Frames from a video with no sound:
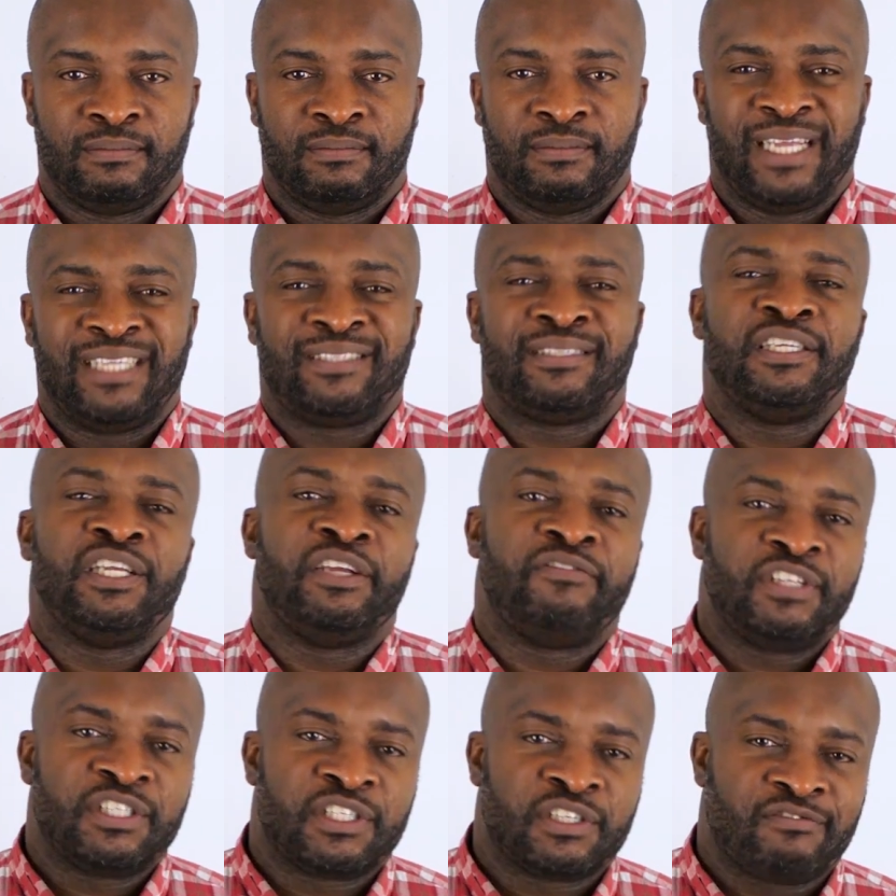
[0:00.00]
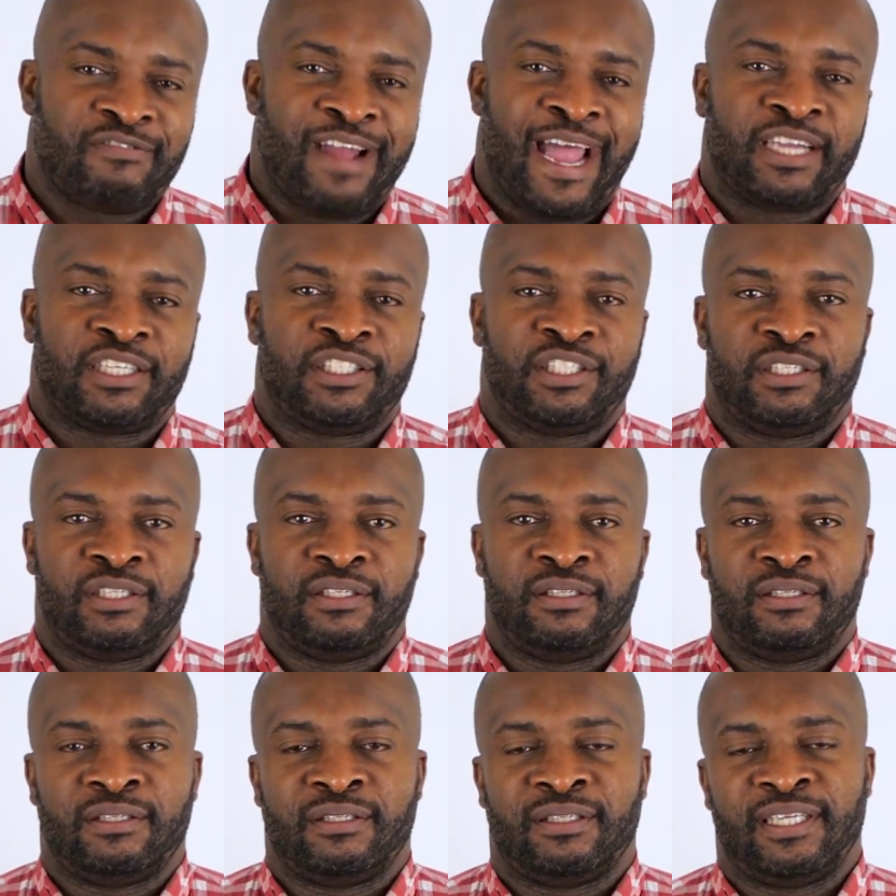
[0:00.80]
It's in your
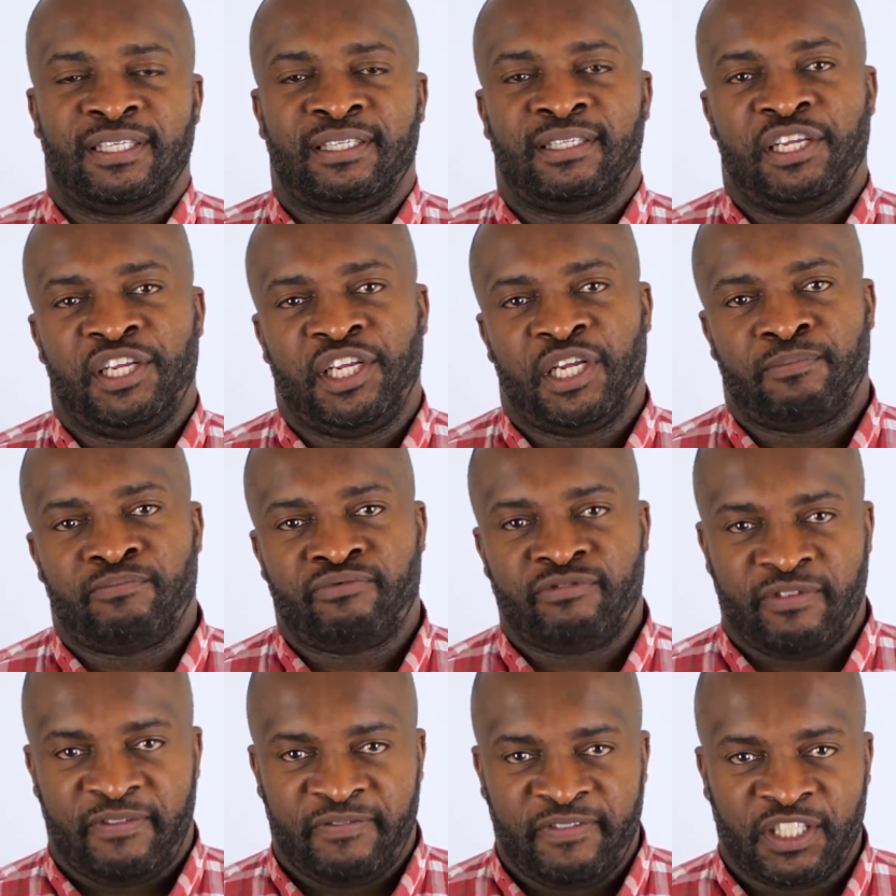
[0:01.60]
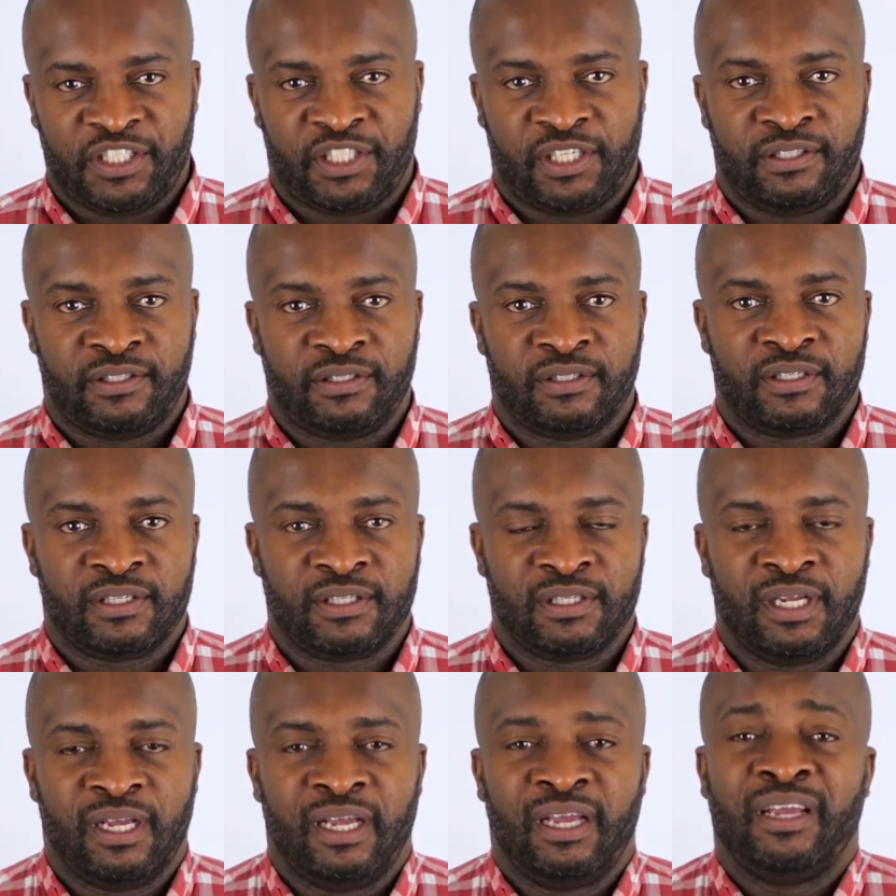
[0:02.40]
interactions, it's in your
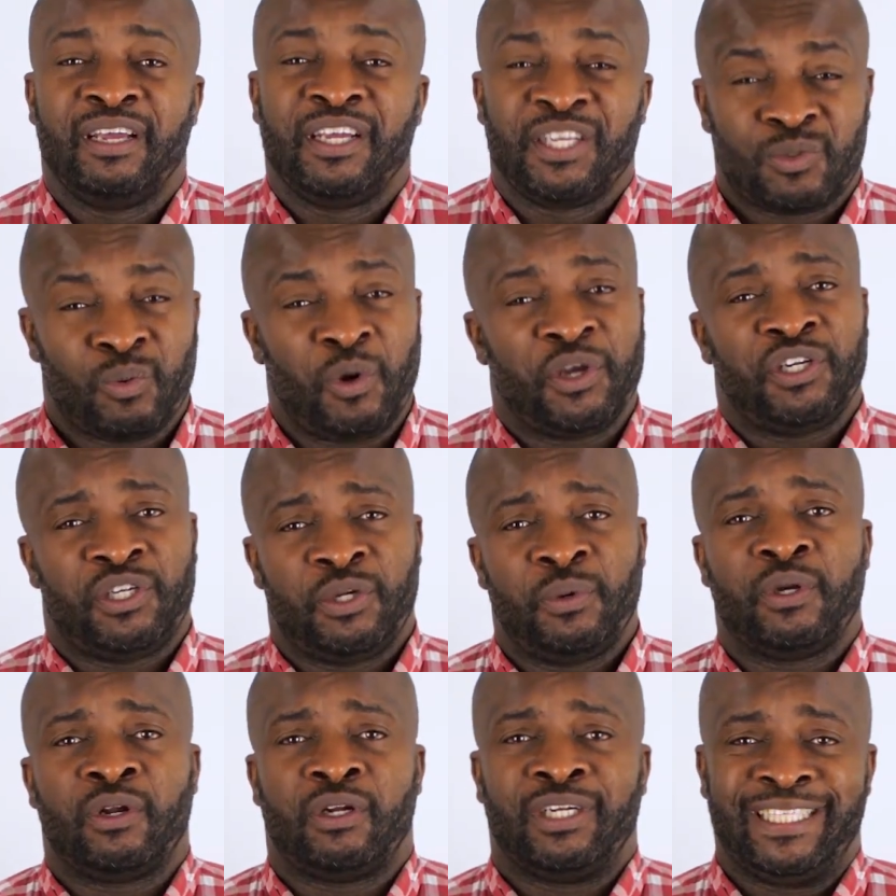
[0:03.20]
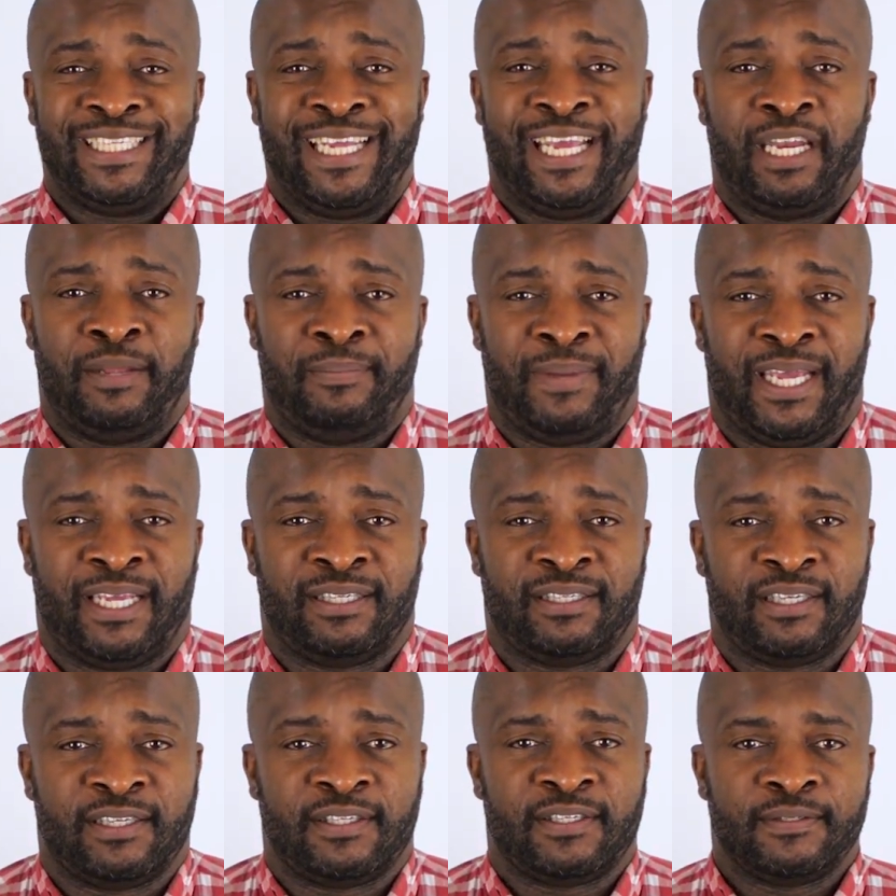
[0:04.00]
provisions, it's what you're doing on a daily
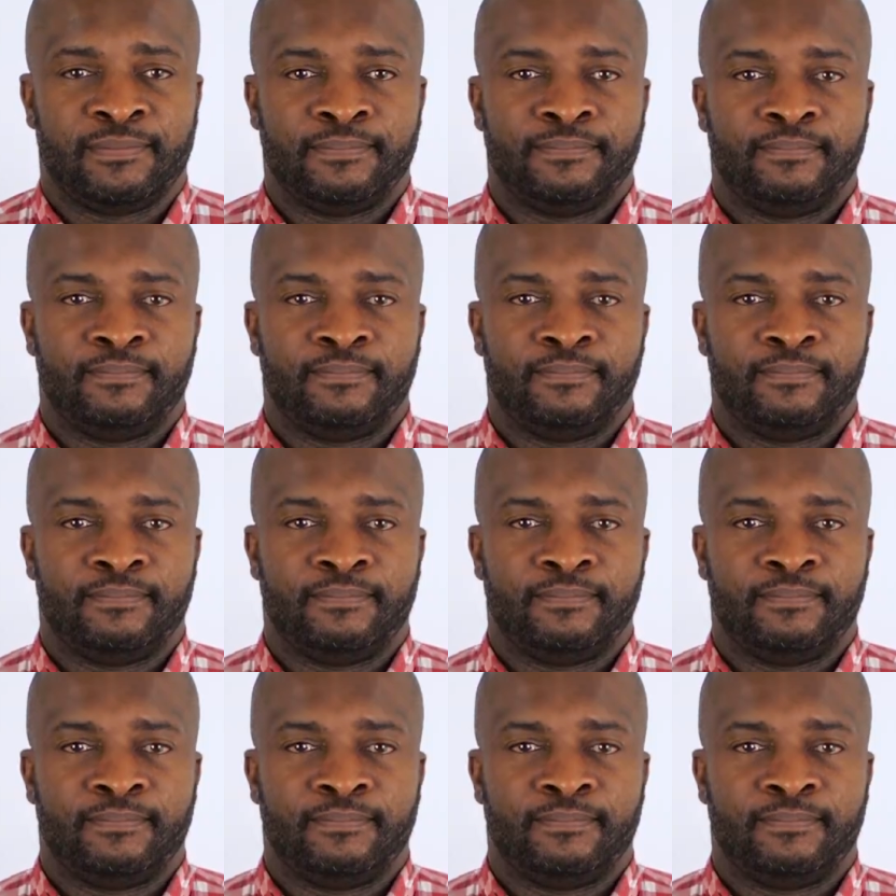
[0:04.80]
basis.